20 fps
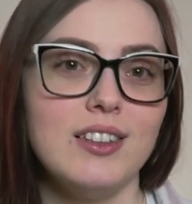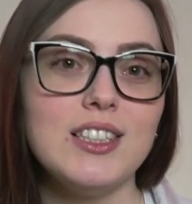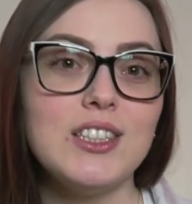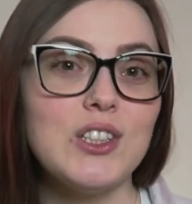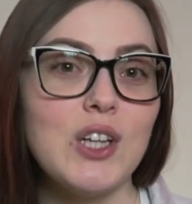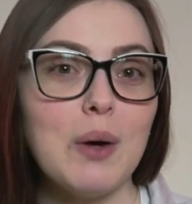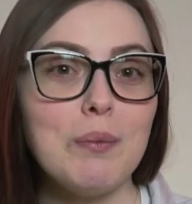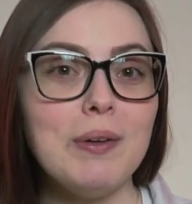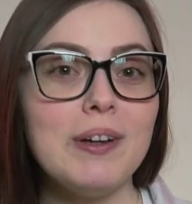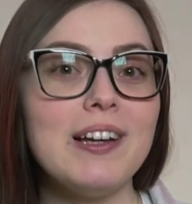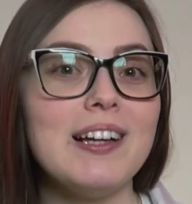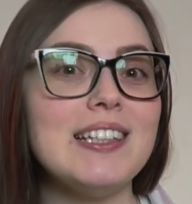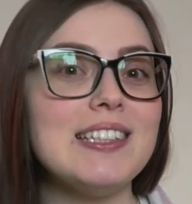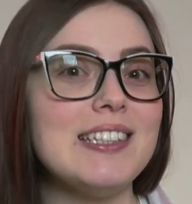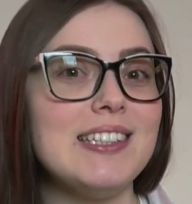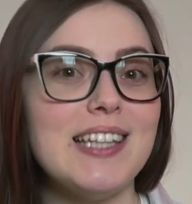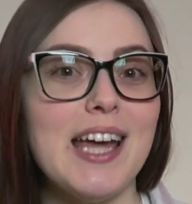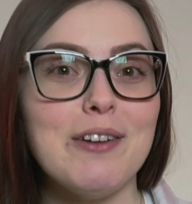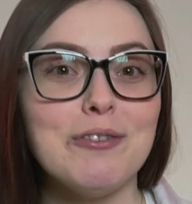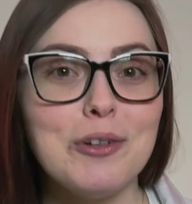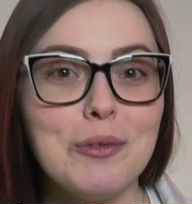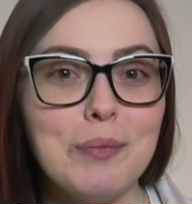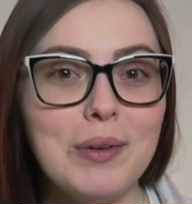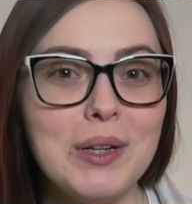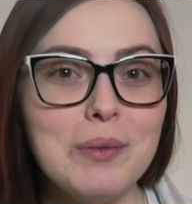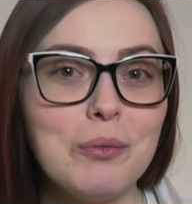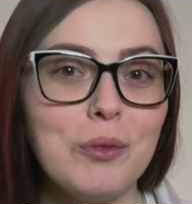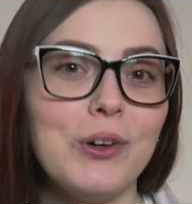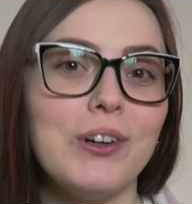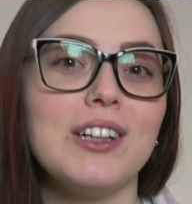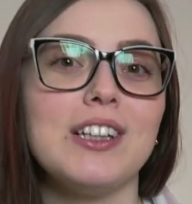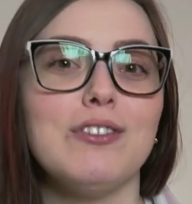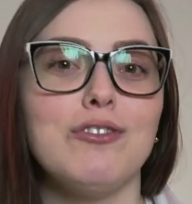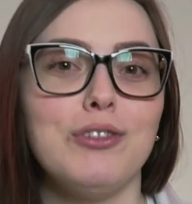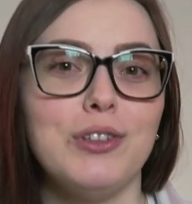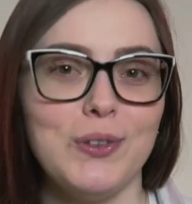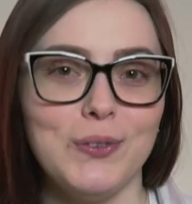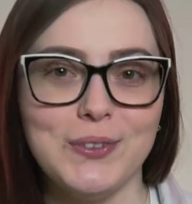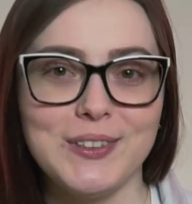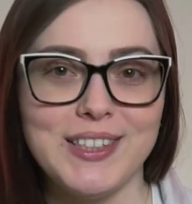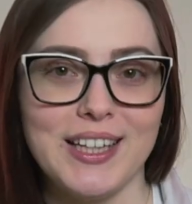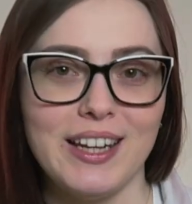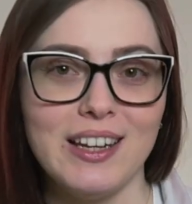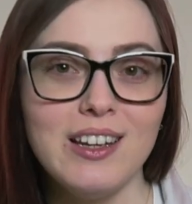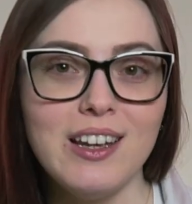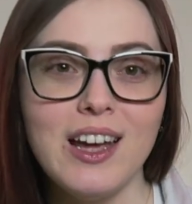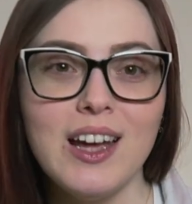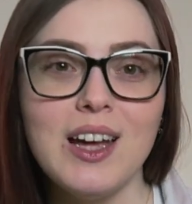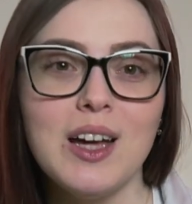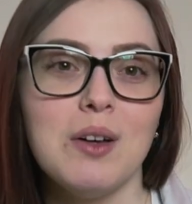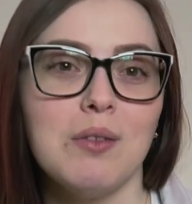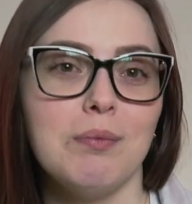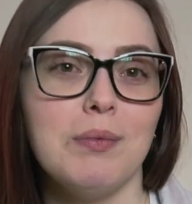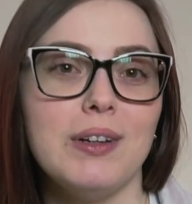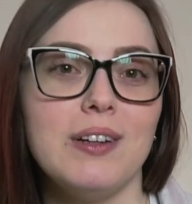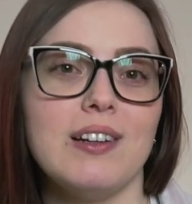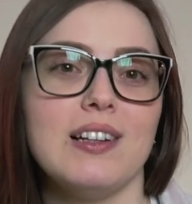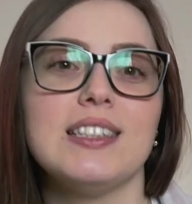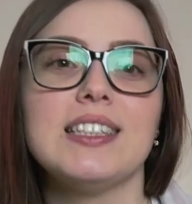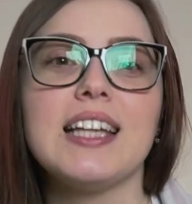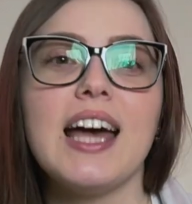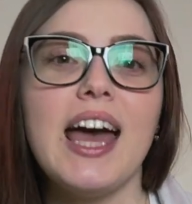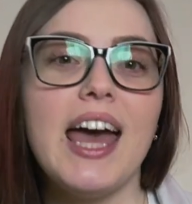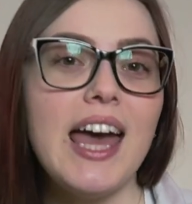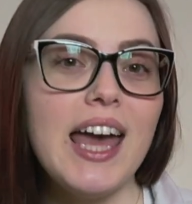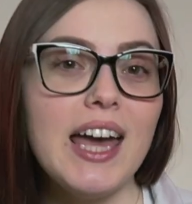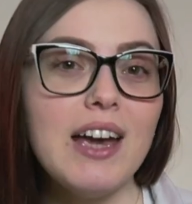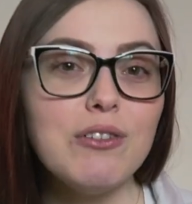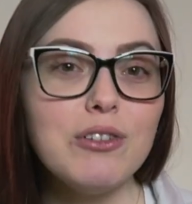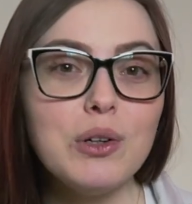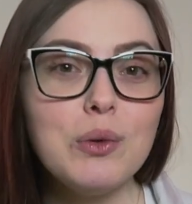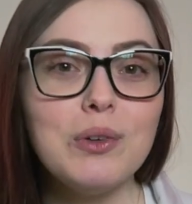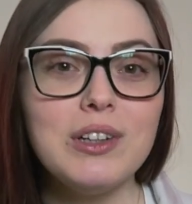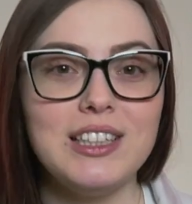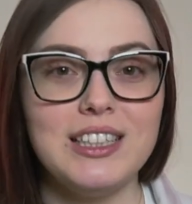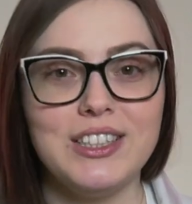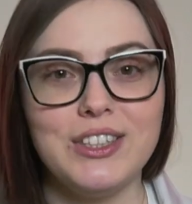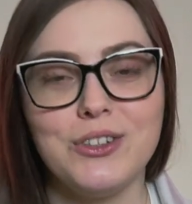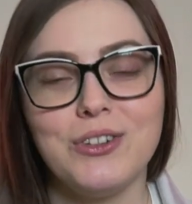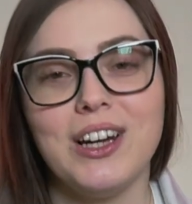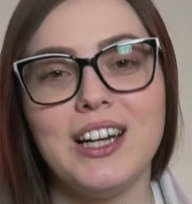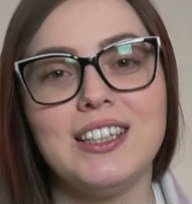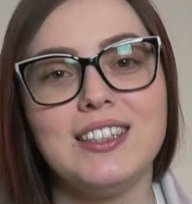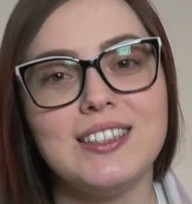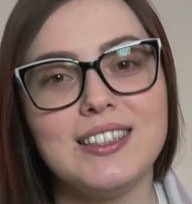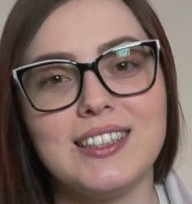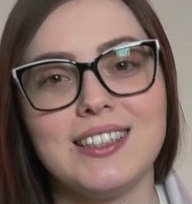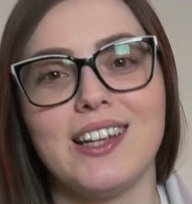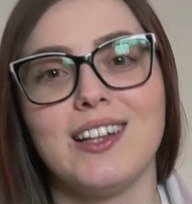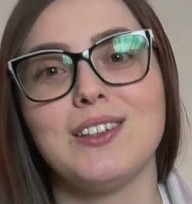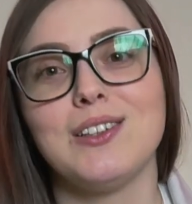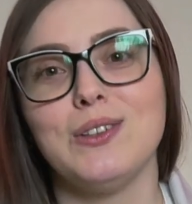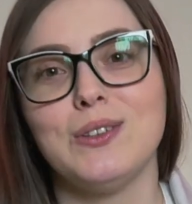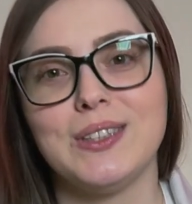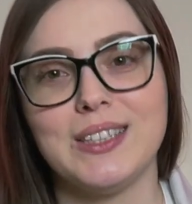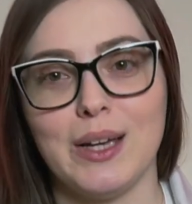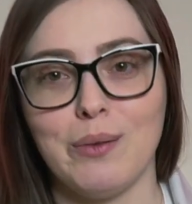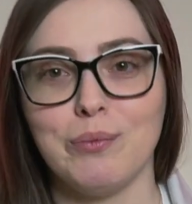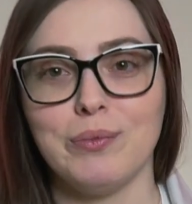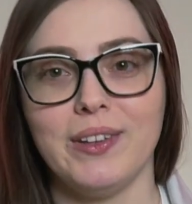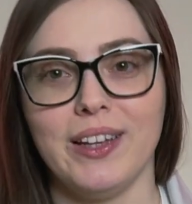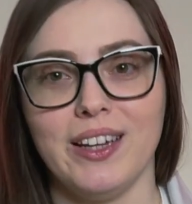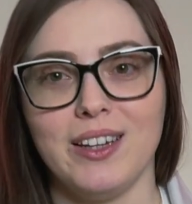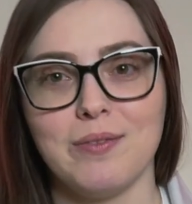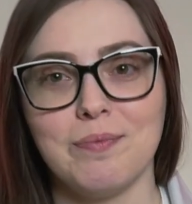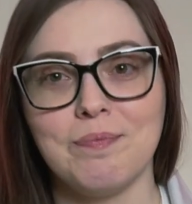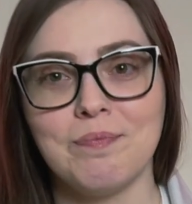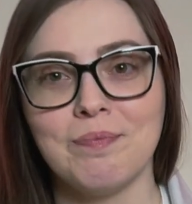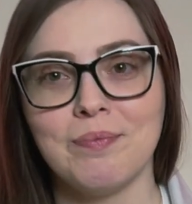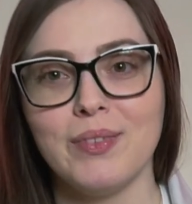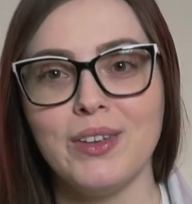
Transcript: This topic has never been more confusing because everyone is trying to sell you something.